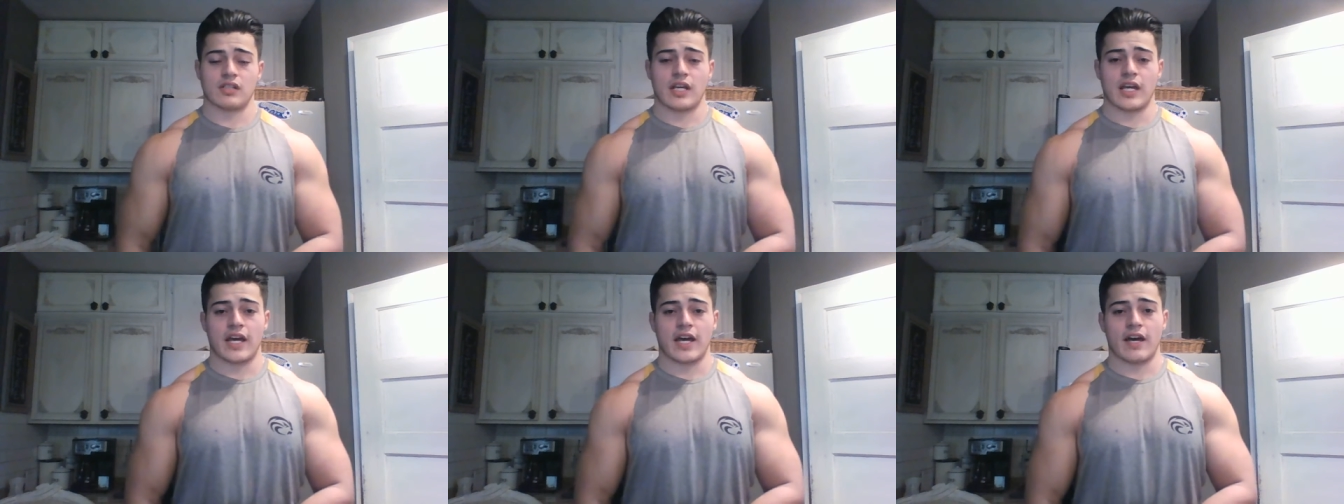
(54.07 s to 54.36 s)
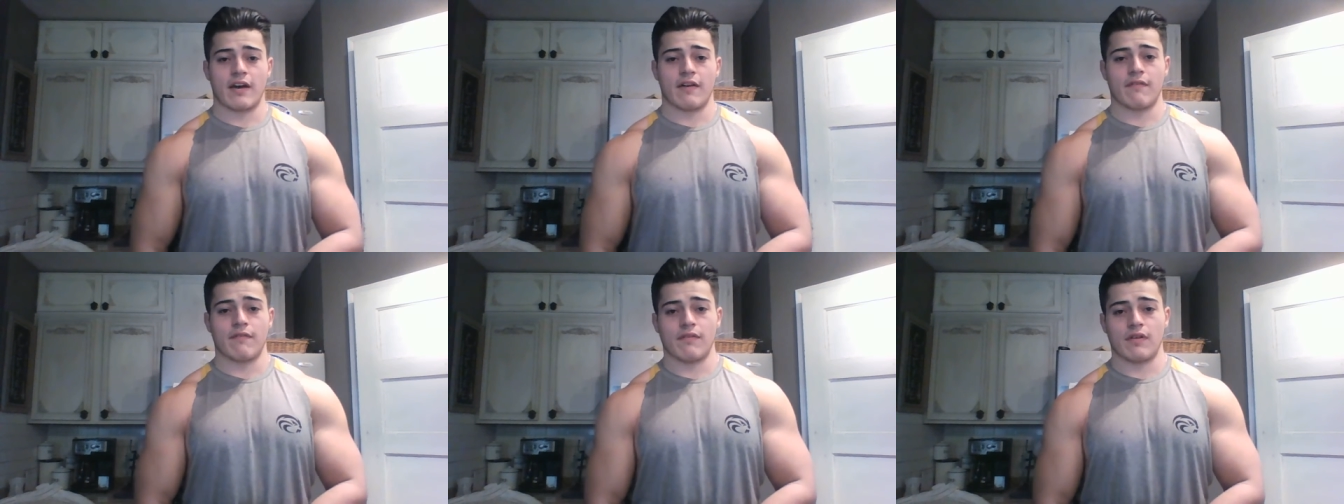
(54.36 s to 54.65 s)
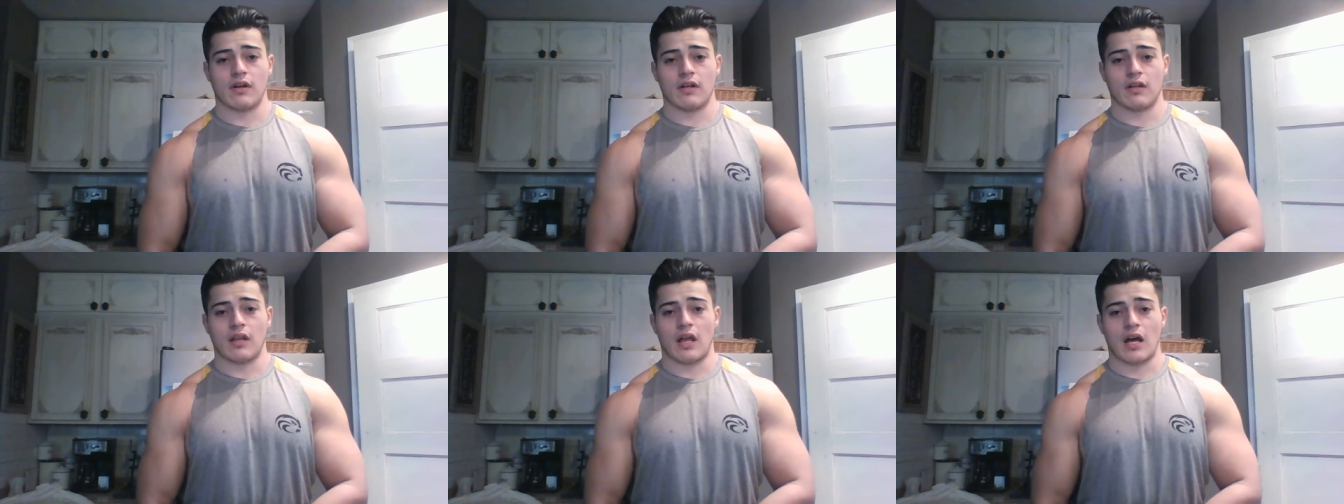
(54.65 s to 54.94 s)
they
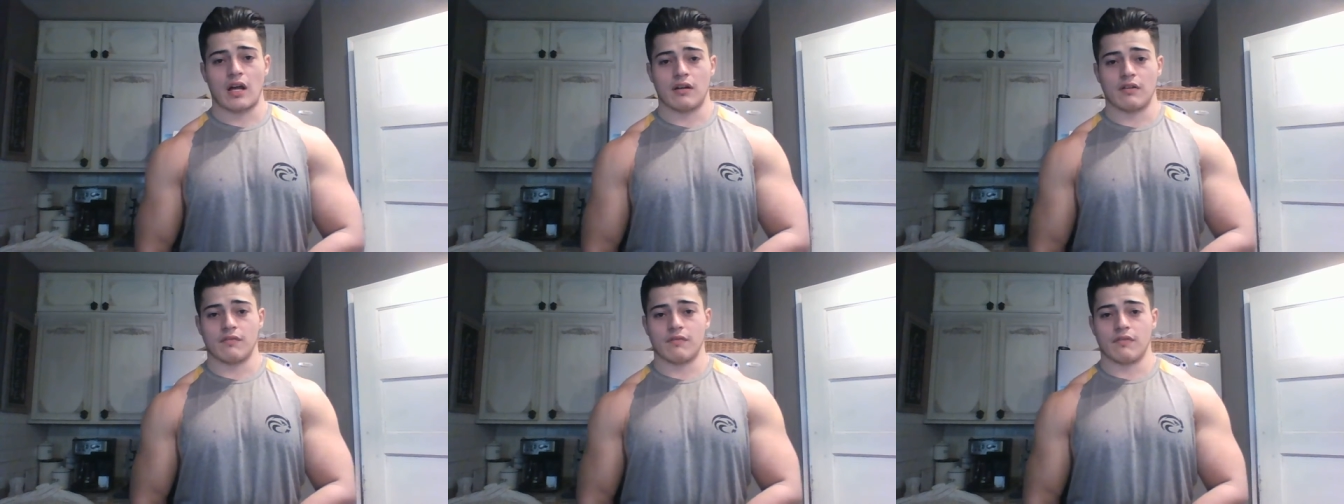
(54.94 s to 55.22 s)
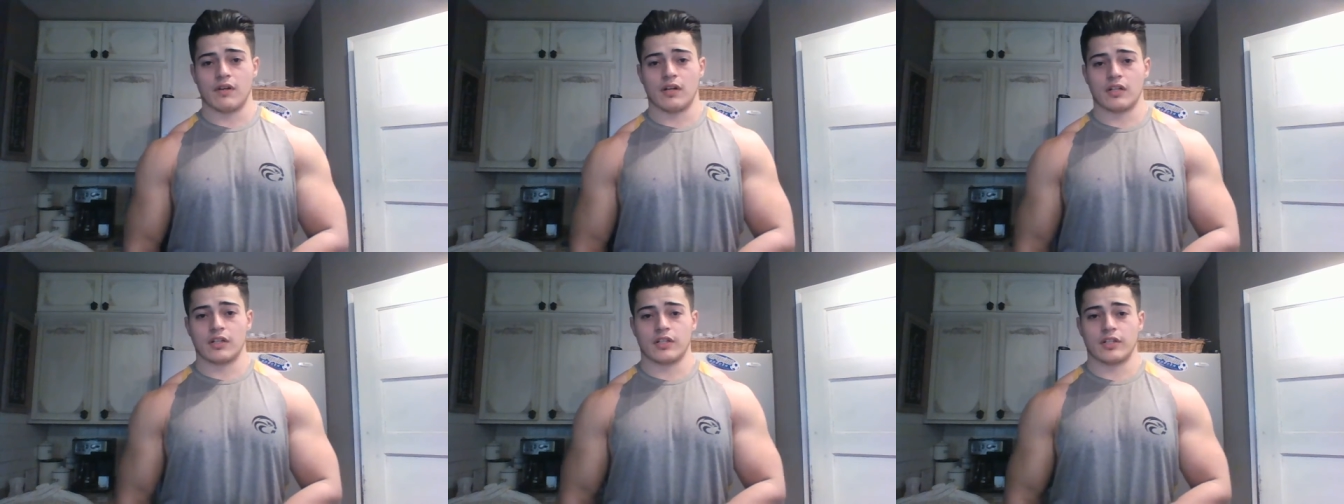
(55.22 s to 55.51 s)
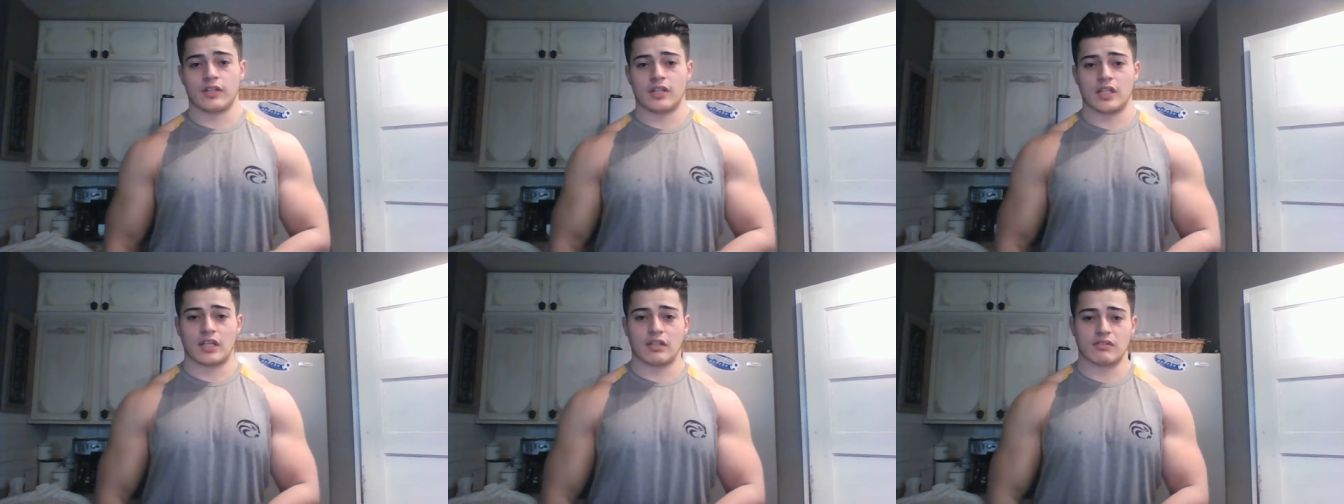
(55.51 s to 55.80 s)
have a lot of
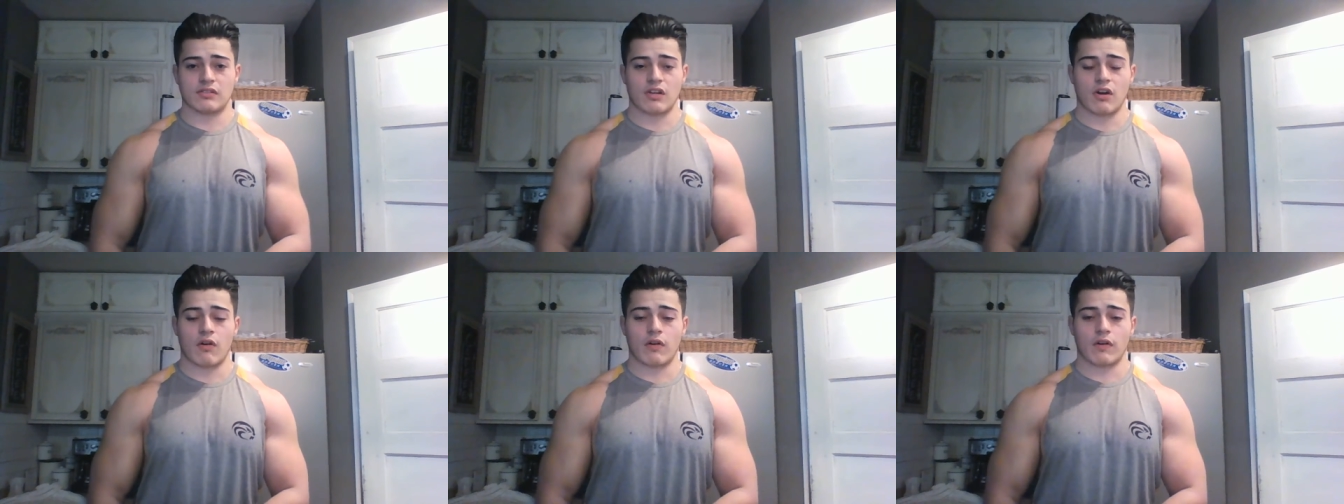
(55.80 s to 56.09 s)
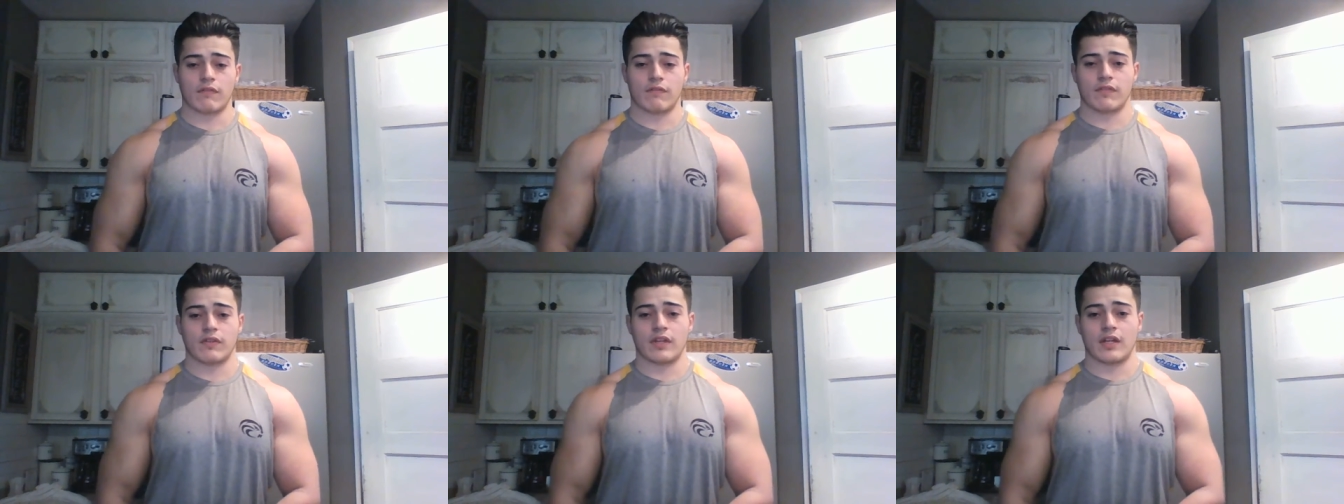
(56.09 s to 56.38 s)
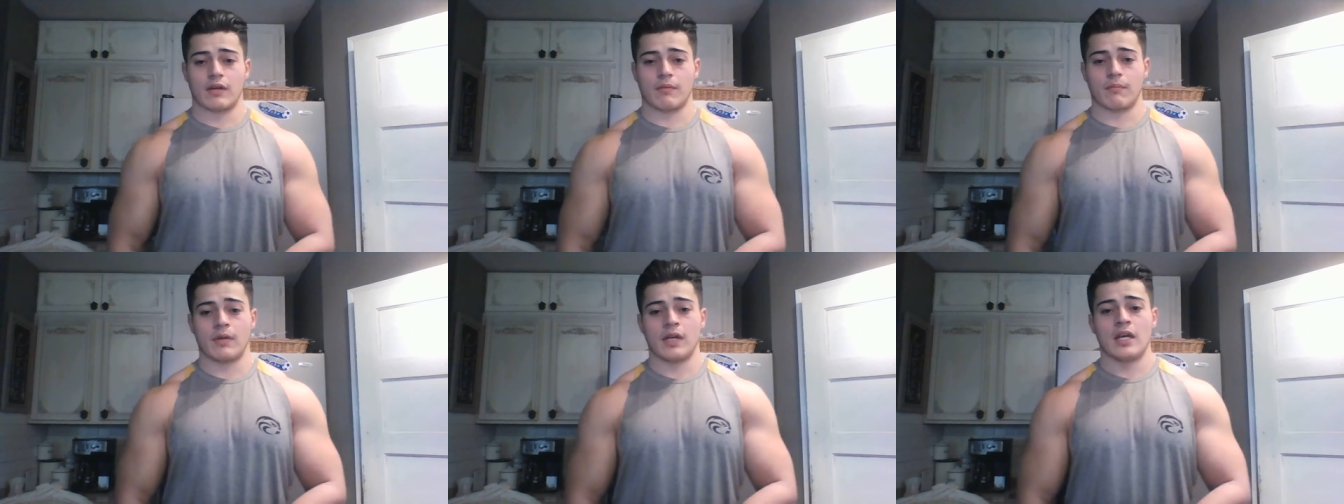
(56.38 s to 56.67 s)
good things going for
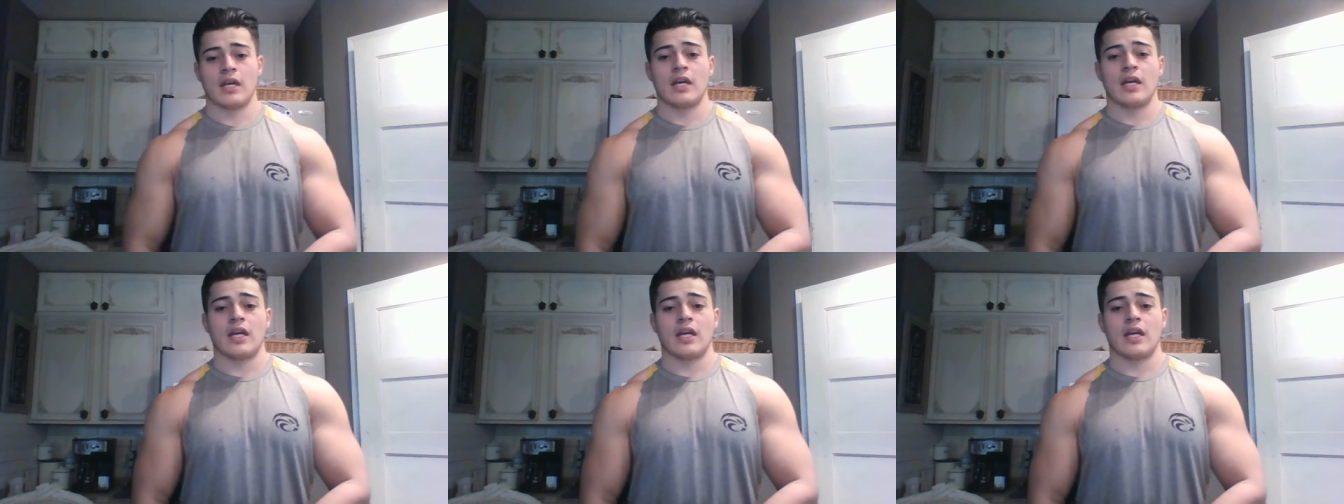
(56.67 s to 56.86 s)
them.